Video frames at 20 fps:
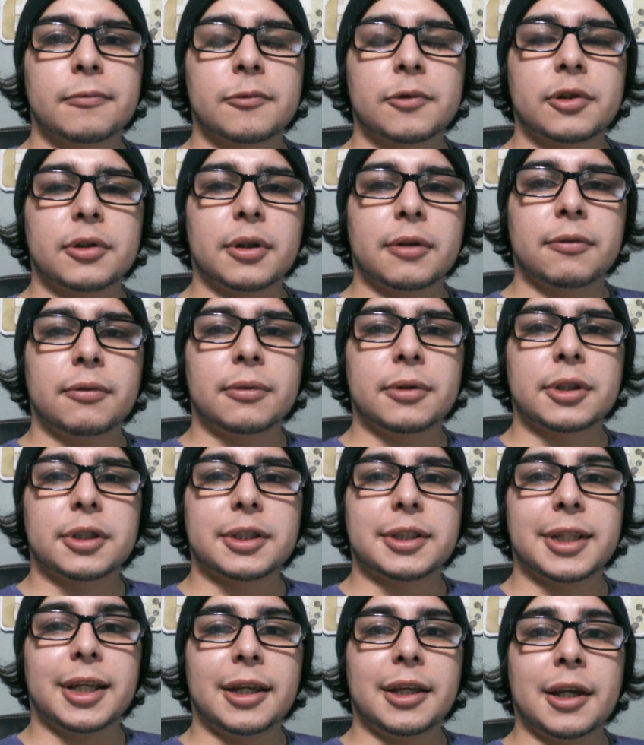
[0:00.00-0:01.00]
So everyone
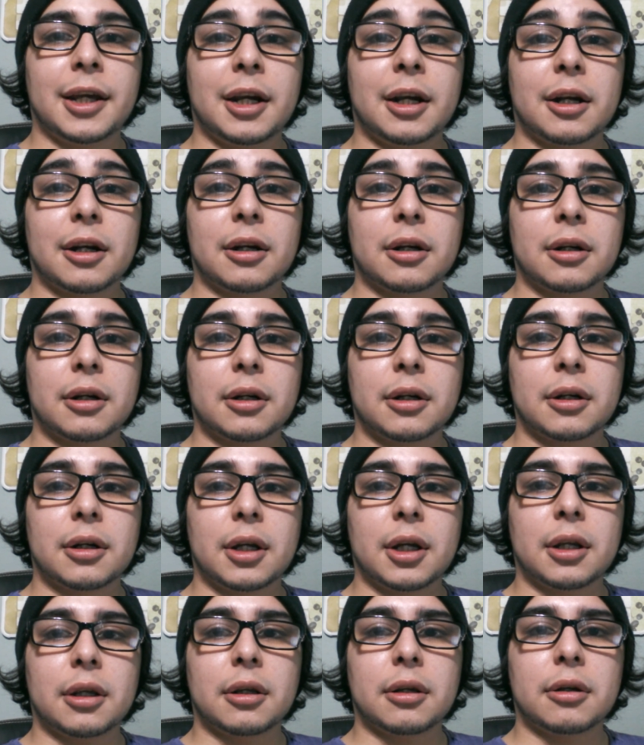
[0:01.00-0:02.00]
just take care
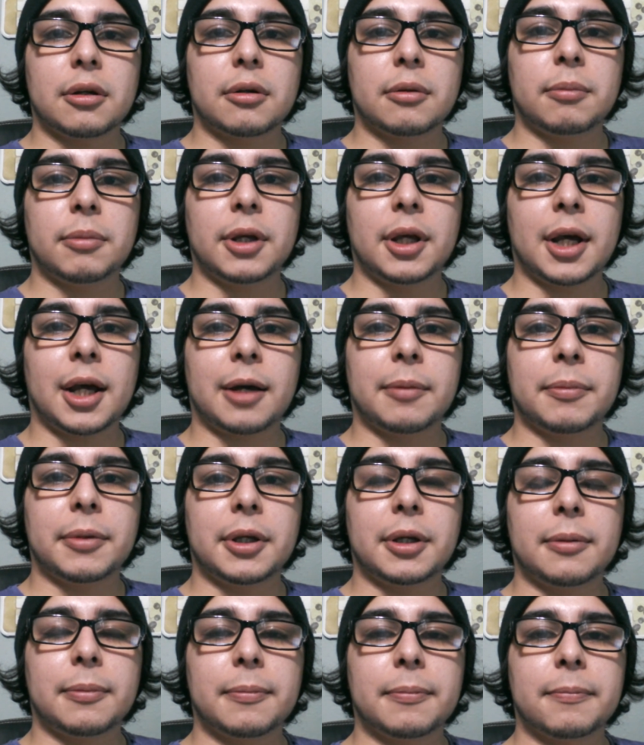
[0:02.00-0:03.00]
and be
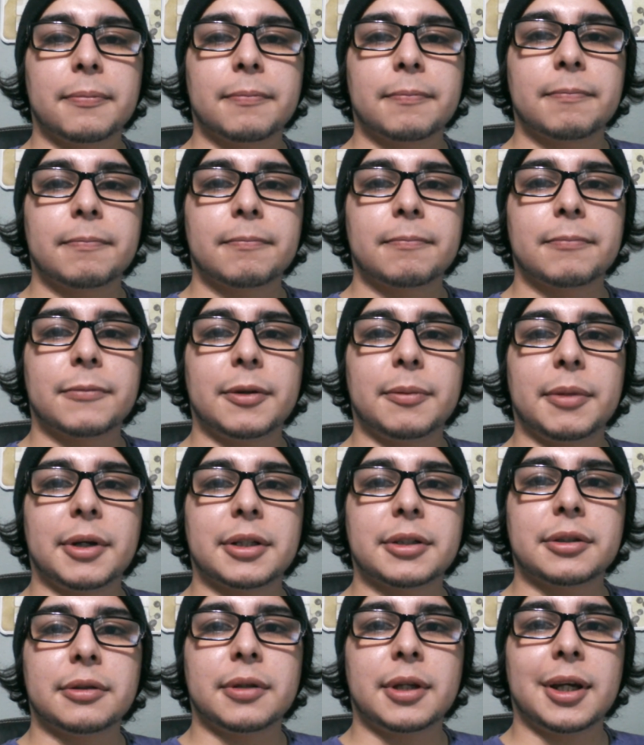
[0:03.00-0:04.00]
happy the
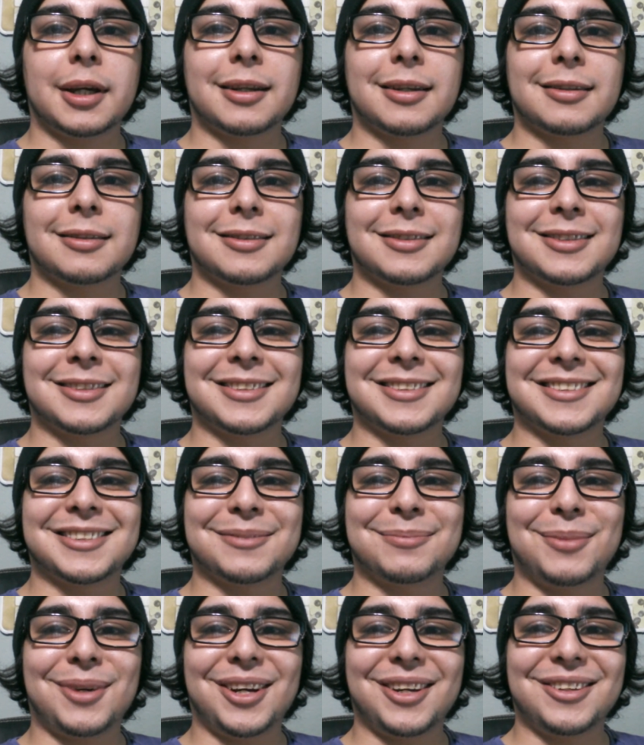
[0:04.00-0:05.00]
best you can and
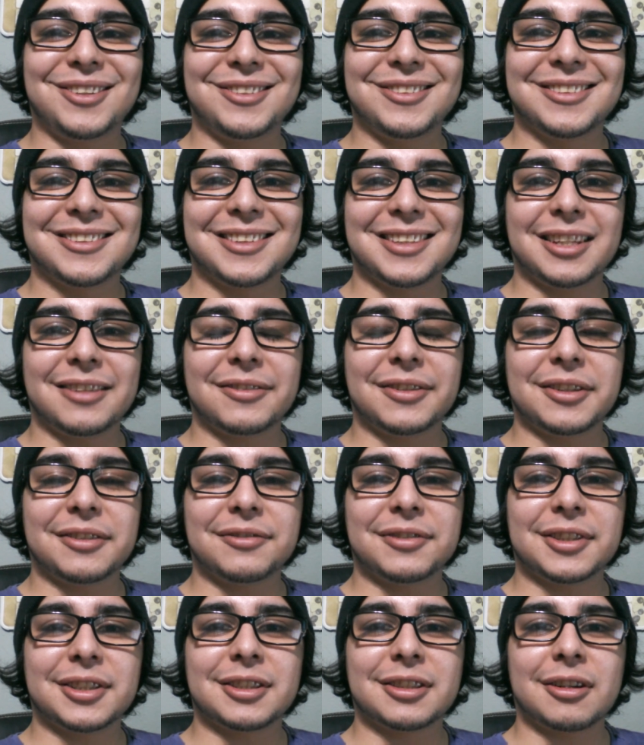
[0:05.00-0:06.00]
smile even
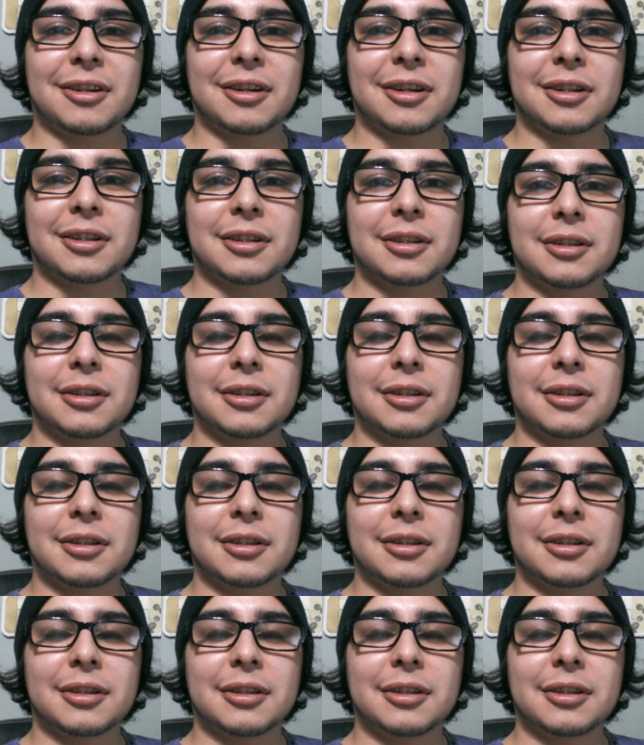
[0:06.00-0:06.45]
if it's hard.